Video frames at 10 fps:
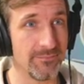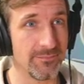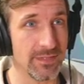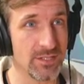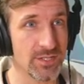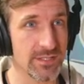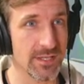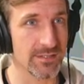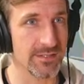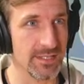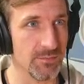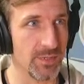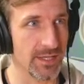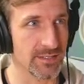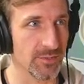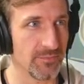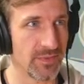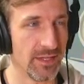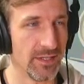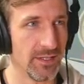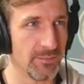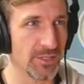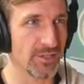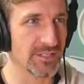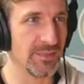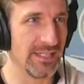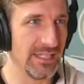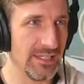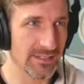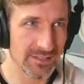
It just doesn't seem possible. But ultimately,